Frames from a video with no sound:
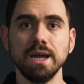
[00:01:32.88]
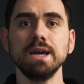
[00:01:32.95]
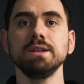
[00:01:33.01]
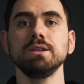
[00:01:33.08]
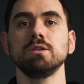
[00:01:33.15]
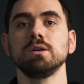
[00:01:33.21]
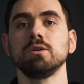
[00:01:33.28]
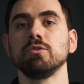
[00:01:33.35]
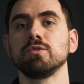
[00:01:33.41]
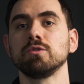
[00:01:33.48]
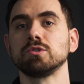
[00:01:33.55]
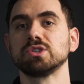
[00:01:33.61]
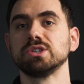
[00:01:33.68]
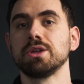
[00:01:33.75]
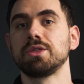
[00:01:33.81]
And of
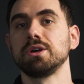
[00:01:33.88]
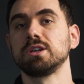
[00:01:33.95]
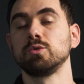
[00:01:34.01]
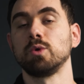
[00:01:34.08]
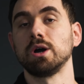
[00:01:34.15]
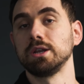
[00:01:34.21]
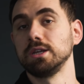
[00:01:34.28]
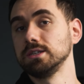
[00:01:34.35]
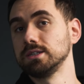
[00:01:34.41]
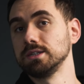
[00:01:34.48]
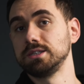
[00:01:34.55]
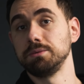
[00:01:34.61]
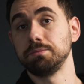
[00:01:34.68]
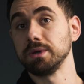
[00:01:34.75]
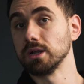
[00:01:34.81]
course the third one is the
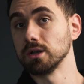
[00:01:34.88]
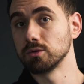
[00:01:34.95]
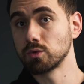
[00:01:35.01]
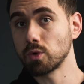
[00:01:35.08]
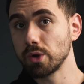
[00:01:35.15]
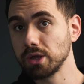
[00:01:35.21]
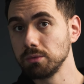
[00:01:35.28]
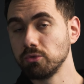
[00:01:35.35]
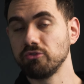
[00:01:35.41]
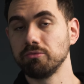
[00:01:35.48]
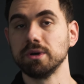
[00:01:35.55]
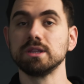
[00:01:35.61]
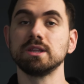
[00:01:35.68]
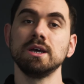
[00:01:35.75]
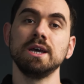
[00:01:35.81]
typical rowing
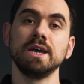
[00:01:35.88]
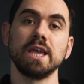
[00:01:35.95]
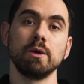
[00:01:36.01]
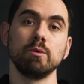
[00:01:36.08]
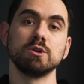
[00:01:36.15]
movement in